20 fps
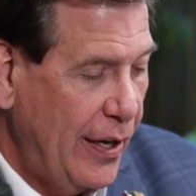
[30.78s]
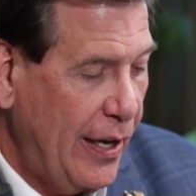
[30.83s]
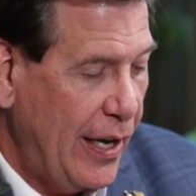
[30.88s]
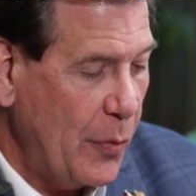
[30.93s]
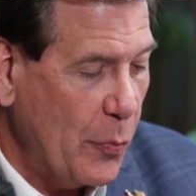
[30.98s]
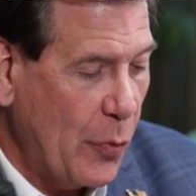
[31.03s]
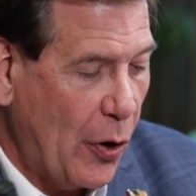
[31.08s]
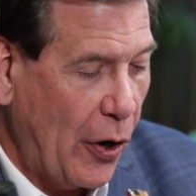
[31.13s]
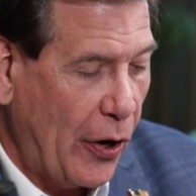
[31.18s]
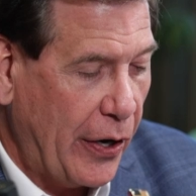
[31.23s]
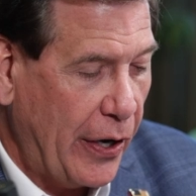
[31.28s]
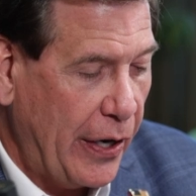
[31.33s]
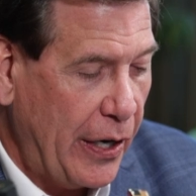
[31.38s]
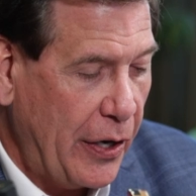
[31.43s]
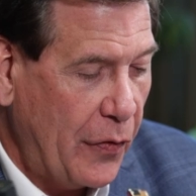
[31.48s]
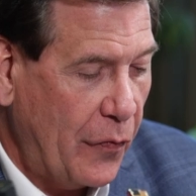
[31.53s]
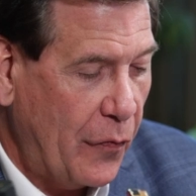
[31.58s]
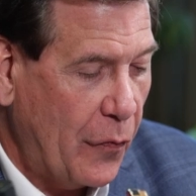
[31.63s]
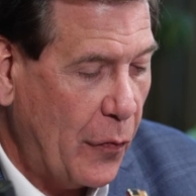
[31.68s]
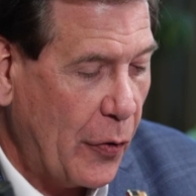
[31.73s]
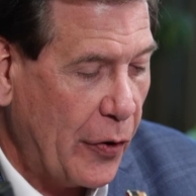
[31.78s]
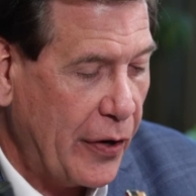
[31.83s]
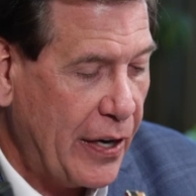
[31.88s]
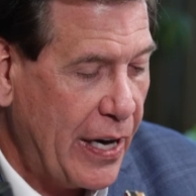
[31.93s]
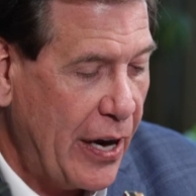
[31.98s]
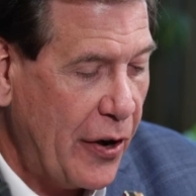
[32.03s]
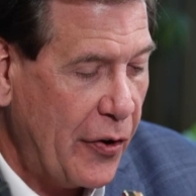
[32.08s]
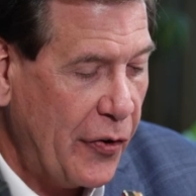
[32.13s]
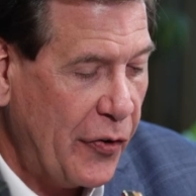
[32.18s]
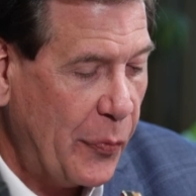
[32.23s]
and Marketing for
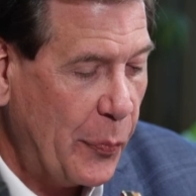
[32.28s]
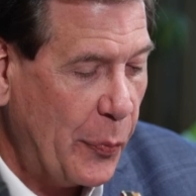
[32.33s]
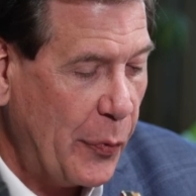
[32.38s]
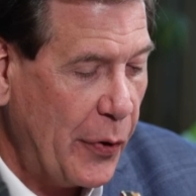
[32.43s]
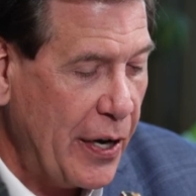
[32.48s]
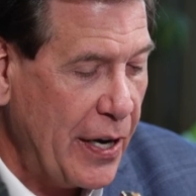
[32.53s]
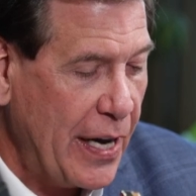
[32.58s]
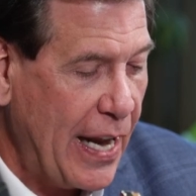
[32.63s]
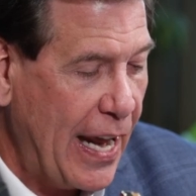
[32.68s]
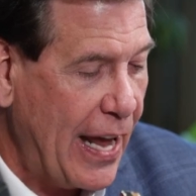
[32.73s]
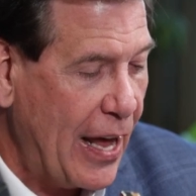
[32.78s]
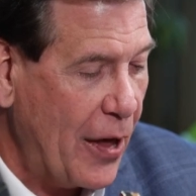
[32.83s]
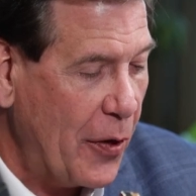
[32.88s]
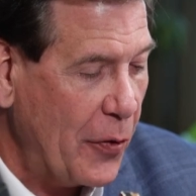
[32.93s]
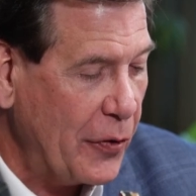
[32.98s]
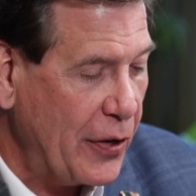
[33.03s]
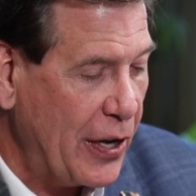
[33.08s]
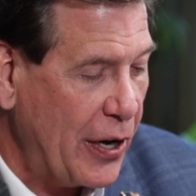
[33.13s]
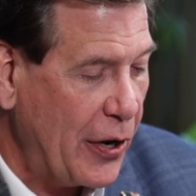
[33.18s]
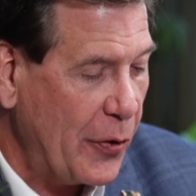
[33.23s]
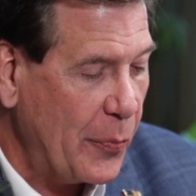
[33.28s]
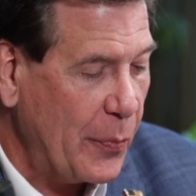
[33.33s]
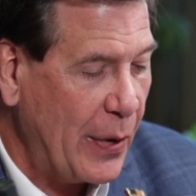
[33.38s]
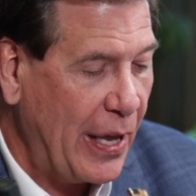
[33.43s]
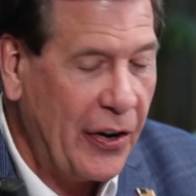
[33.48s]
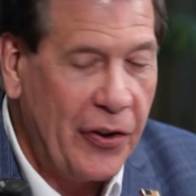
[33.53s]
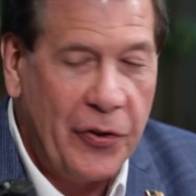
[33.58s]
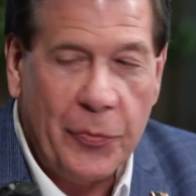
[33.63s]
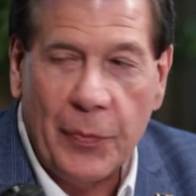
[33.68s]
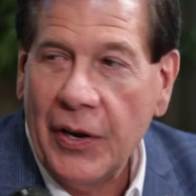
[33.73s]
CareSpring Healthcare
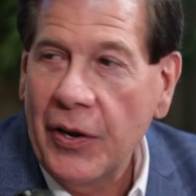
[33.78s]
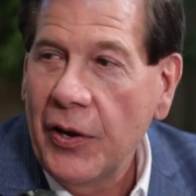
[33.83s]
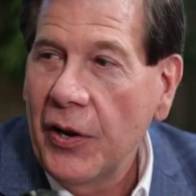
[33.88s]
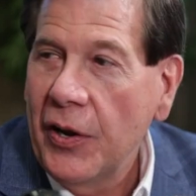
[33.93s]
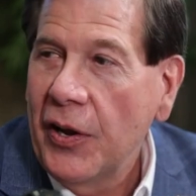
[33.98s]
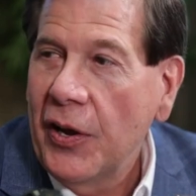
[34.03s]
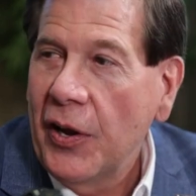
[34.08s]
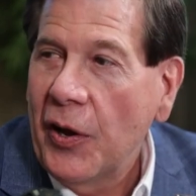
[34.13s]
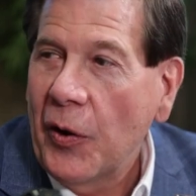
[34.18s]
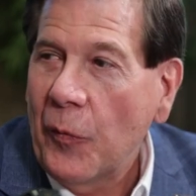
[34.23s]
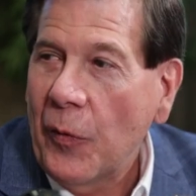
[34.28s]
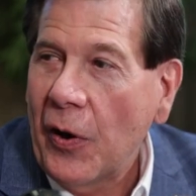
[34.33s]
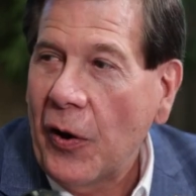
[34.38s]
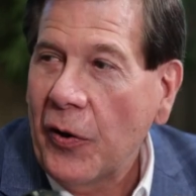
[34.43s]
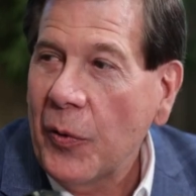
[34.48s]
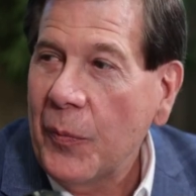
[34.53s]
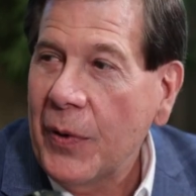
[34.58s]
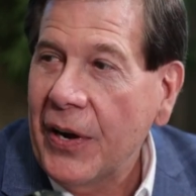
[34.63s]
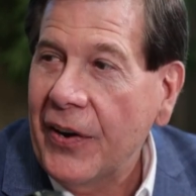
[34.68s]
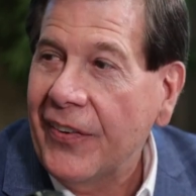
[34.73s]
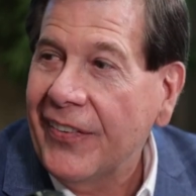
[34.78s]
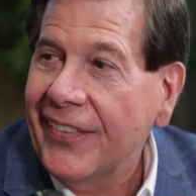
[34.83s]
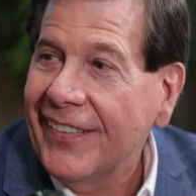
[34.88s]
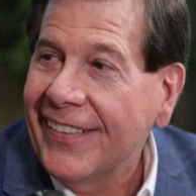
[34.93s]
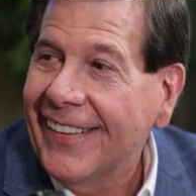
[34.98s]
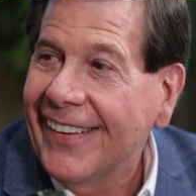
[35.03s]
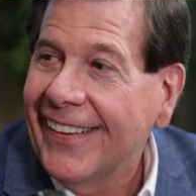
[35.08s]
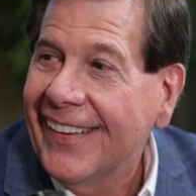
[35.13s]
Management. Welcome, Aryn.